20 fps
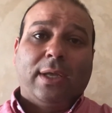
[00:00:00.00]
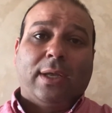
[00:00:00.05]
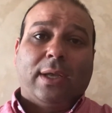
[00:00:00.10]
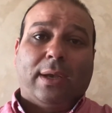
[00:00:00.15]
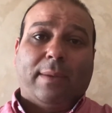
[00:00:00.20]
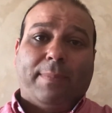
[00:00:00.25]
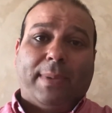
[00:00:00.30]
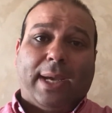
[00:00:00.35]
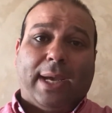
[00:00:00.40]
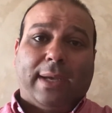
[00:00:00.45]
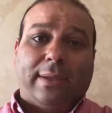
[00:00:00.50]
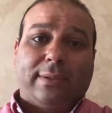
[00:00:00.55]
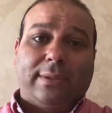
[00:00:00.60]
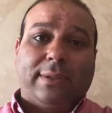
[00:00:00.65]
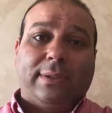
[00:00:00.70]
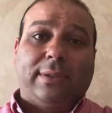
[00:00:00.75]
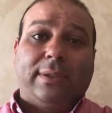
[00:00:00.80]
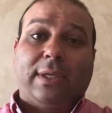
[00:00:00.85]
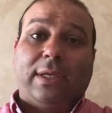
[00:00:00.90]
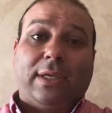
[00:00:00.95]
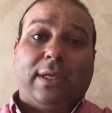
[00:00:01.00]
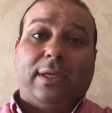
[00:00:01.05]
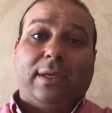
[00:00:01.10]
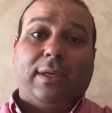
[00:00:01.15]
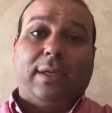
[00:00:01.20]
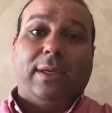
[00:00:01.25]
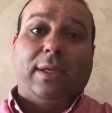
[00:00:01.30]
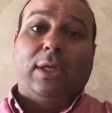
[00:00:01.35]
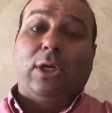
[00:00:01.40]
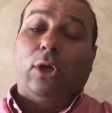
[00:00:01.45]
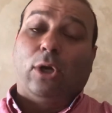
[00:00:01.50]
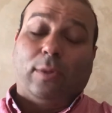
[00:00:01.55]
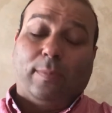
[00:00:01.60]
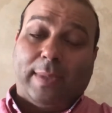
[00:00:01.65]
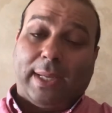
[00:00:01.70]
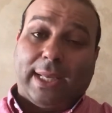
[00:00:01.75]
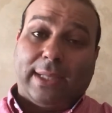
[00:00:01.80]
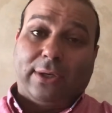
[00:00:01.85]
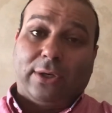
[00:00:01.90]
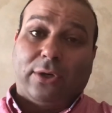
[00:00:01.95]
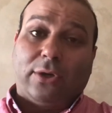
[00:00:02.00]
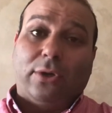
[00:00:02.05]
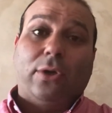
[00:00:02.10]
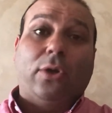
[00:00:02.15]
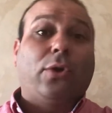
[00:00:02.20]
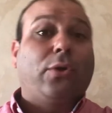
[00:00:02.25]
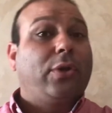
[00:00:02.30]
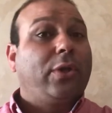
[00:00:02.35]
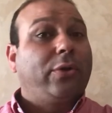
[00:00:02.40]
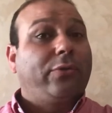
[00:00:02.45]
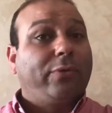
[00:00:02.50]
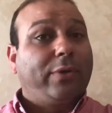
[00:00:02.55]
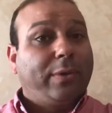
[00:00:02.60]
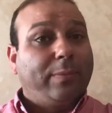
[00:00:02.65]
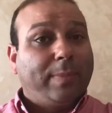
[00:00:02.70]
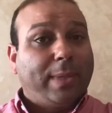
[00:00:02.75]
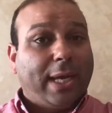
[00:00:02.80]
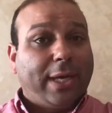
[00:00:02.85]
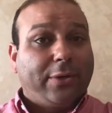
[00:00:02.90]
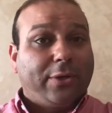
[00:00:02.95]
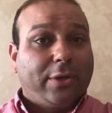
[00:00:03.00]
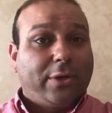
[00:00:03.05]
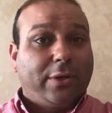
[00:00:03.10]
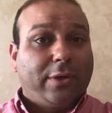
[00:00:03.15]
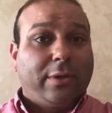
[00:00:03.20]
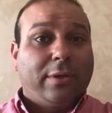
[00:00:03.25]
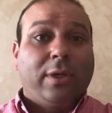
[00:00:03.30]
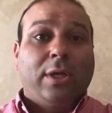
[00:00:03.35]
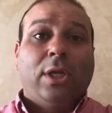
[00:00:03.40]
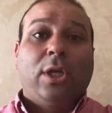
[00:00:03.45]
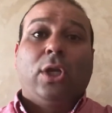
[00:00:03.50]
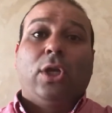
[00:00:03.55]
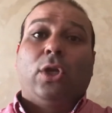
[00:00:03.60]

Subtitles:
about the gallbladder or urinary bladder,